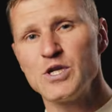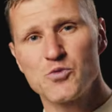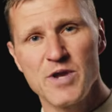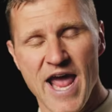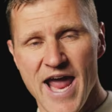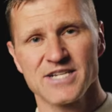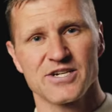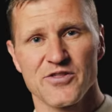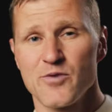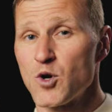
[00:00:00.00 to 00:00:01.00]
which we
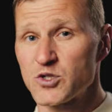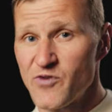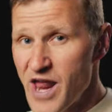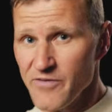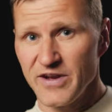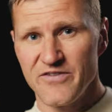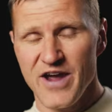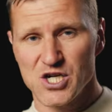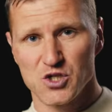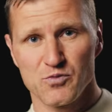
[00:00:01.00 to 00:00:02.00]
answer the most relevant
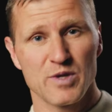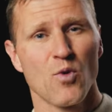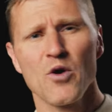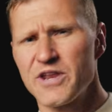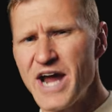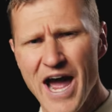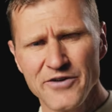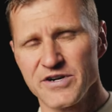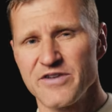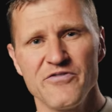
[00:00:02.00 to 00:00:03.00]
questions with more than
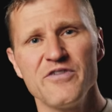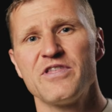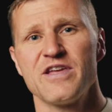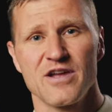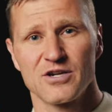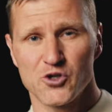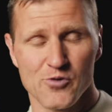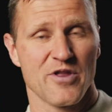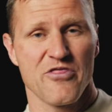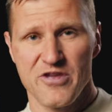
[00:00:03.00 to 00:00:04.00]
150 German